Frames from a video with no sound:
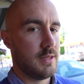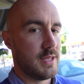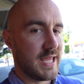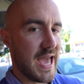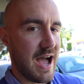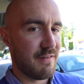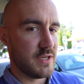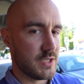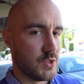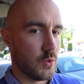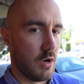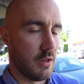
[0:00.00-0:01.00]
The caveat
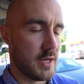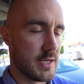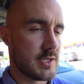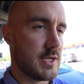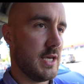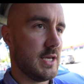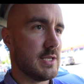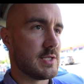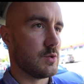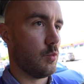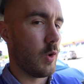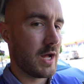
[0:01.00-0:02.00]
to all this is,
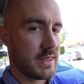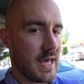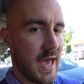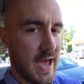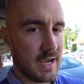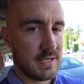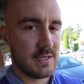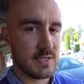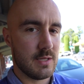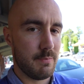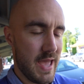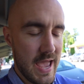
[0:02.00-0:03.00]
what the heck does
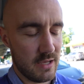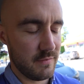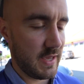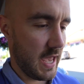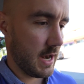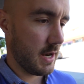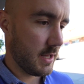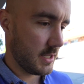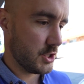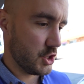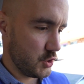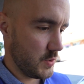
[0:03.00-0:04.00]
the Bank of Canada
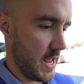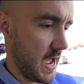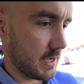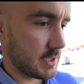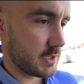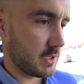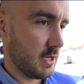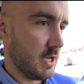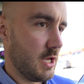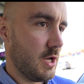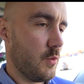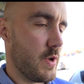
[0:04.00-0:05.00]
do next?
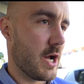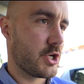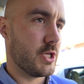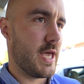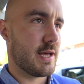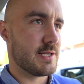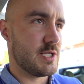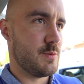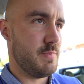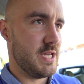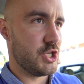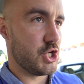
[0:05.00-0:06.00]
We actually had a
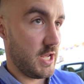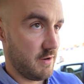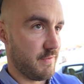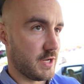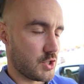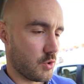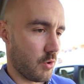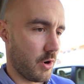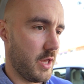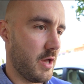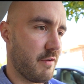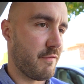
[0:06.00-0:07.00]
speech in
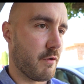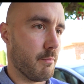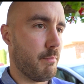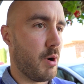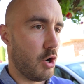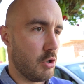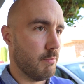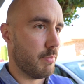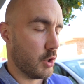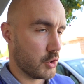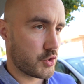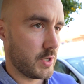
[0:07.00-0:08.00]
Victoria from Paul
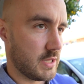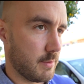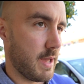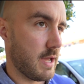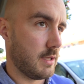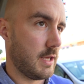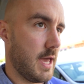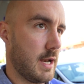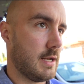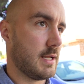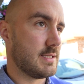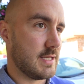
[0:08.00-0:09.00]
Beaudry at the Bank of
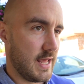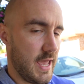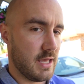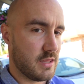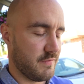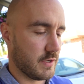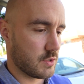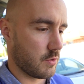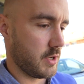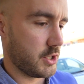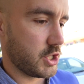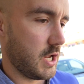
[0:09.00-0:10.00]
Canada today at the
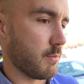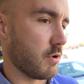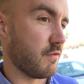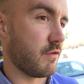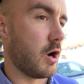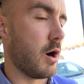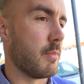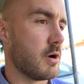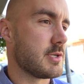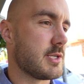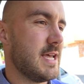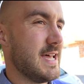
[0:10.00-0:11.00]
Victoria Chamber of
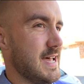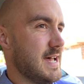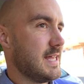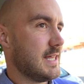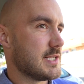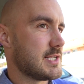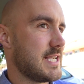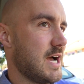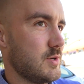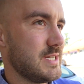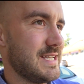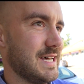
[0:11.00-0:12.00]
Commerce that
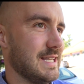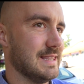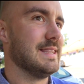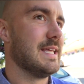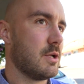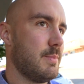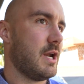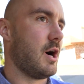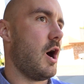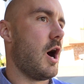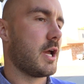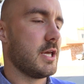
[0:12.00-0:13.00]
sounded a little bit
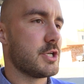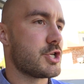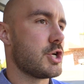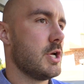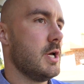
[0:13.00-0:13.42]
hawkish.